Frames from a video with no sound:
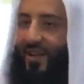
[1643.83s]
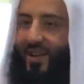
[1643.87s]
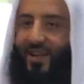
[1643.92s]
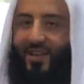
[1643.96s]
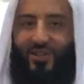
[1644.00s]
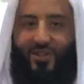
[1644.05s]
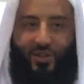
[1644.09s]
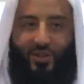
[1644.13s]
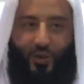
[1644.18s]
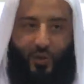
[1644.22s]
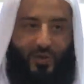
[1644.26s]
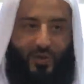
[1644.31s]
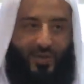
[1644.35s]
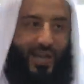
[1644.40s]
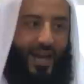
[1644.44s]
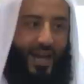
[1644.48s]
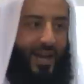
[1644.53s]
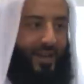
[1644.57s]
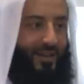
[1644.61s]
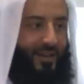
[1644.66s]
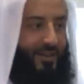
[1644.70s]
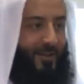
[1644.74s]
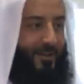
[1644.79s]
It's so
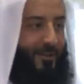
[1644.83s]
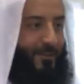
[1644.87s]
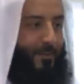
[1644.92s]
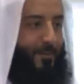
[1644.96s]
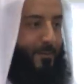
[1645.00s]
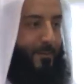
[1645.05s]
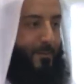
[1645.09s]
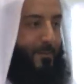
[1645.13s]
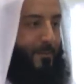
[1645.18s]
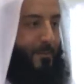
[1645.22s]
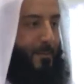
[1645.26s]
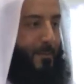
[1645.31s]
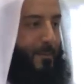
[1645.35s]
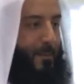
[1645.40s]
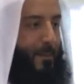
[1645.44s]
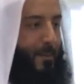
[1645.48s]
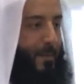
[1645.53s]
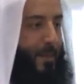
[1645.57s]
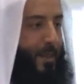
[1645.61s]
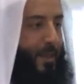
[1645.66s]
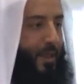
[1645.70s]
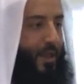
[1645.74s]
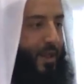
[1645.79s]
sad.
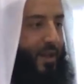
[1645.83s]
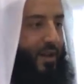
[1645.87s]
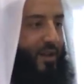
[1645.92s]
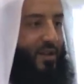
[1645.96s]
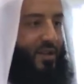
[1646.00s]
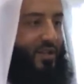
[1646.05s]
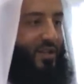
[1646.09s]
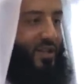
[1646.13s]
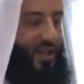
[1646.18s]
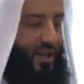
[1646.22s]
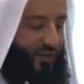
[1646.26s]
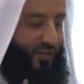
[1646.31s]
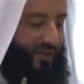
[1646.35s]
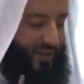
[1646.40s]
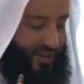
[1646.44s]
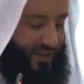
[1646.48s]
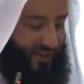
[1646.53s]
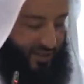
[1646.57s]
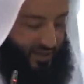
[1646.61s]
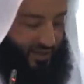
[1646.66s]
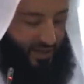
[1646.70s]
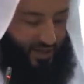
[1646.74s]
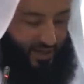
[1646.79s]

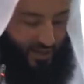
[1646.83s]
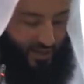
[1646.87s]
Serious.